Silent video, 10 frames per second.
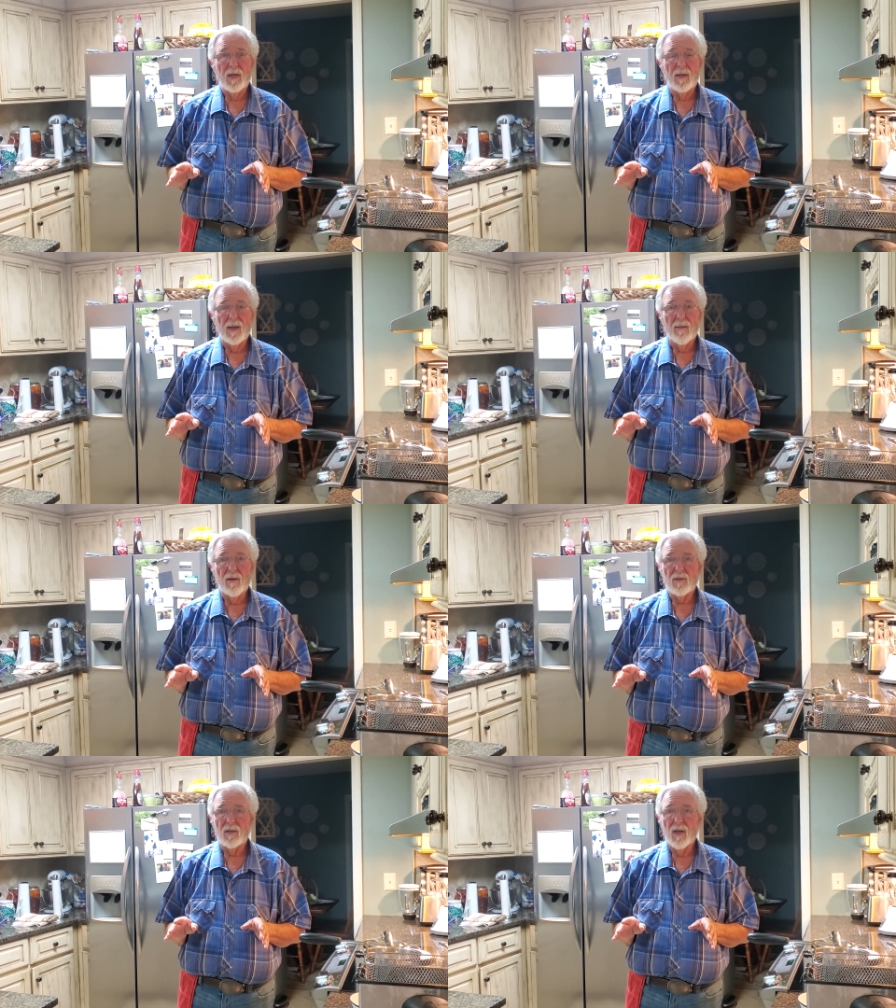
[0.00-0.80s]
Now
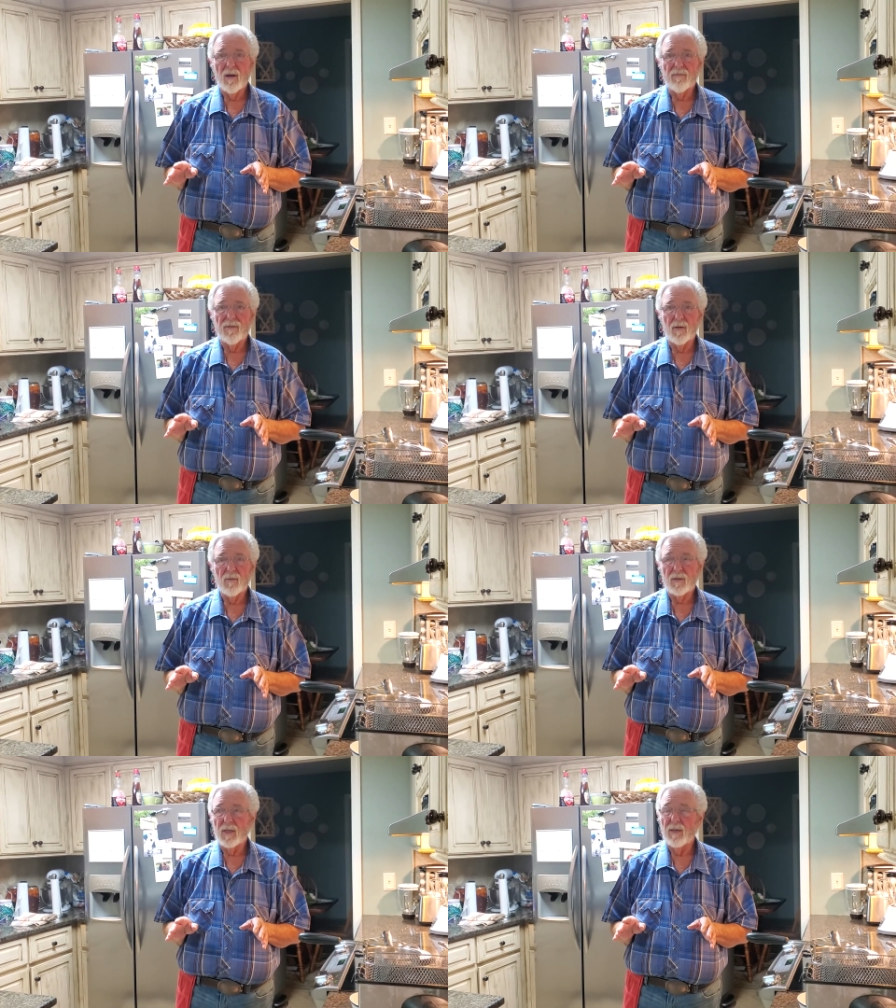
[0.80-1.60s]
there's a lot of
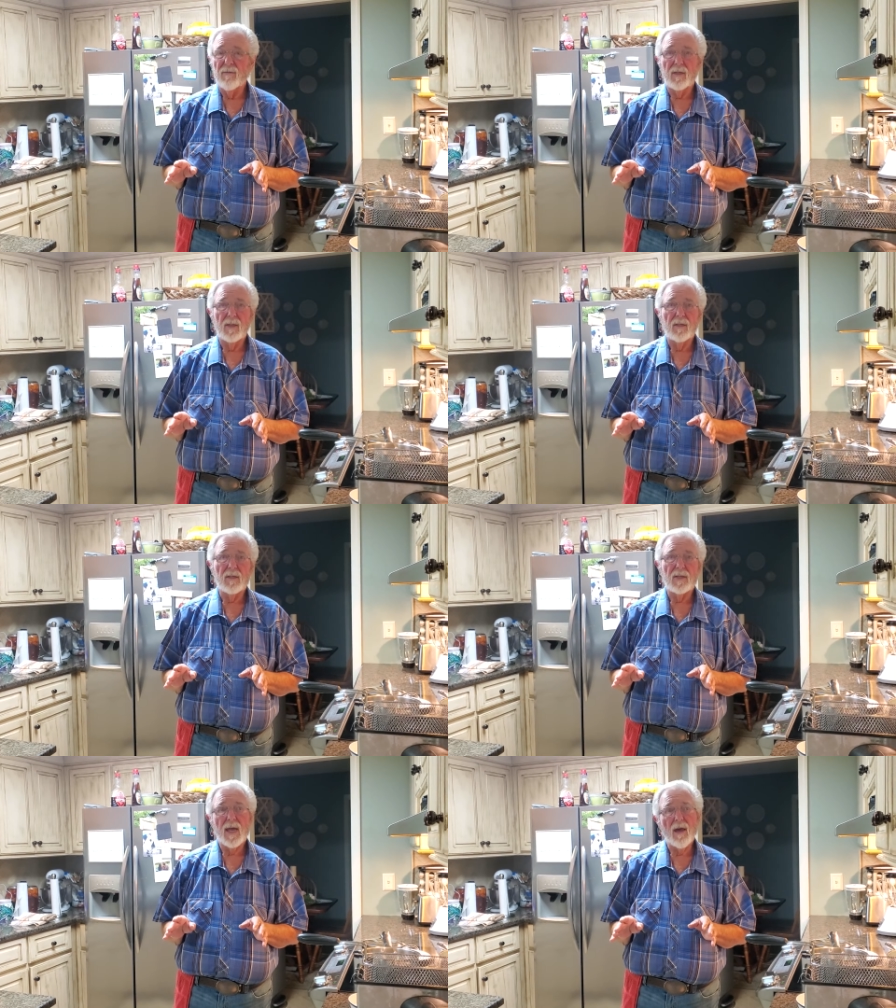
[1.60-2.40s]
folks that even in the
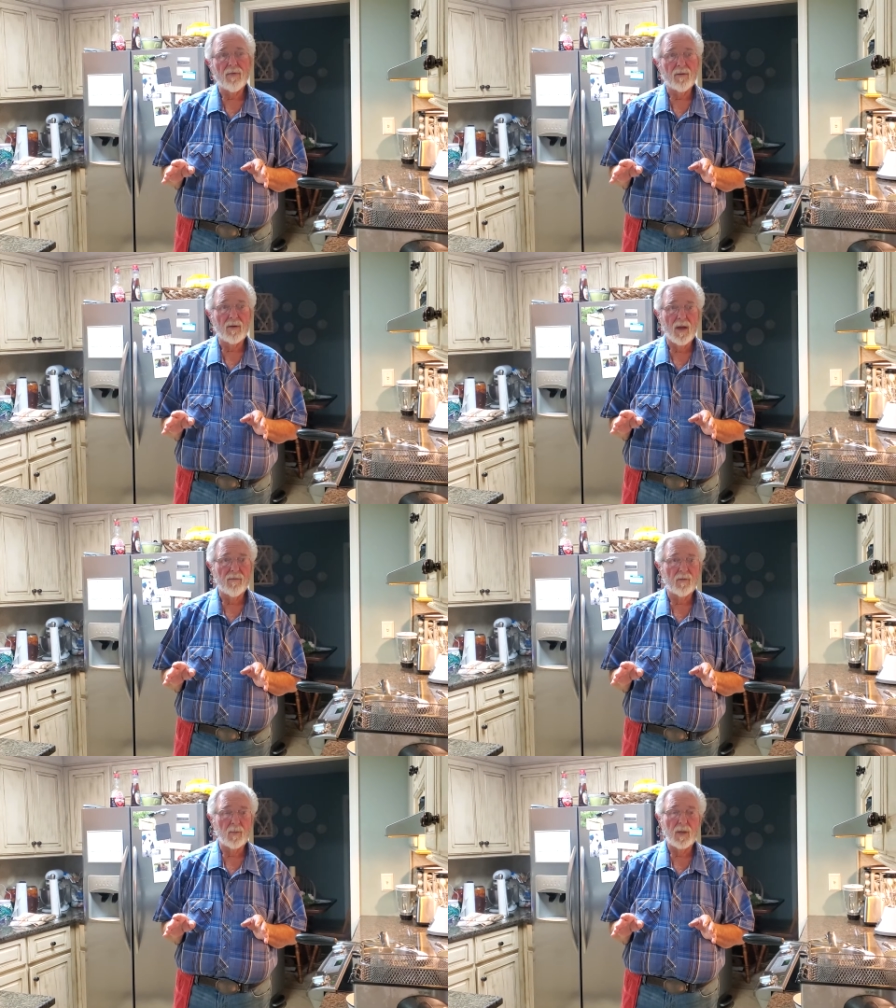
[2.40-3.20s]
South are
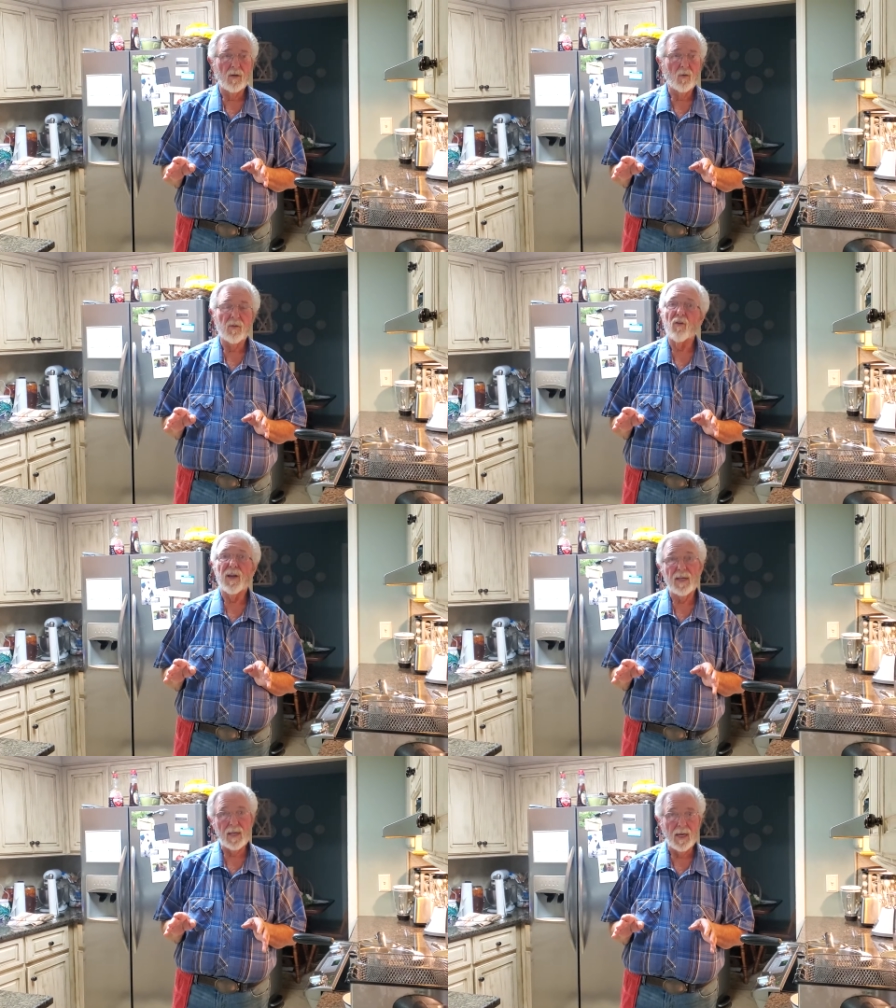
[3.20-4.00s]
not familiar with
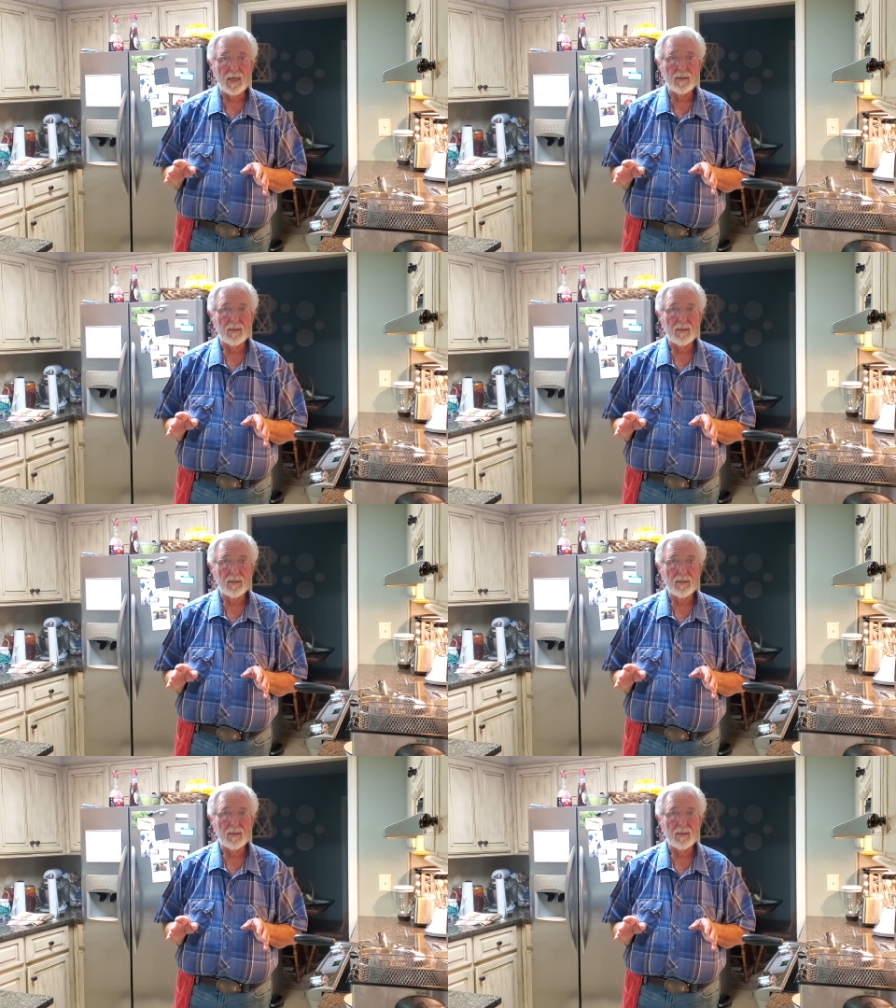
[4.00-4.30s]
grit cake.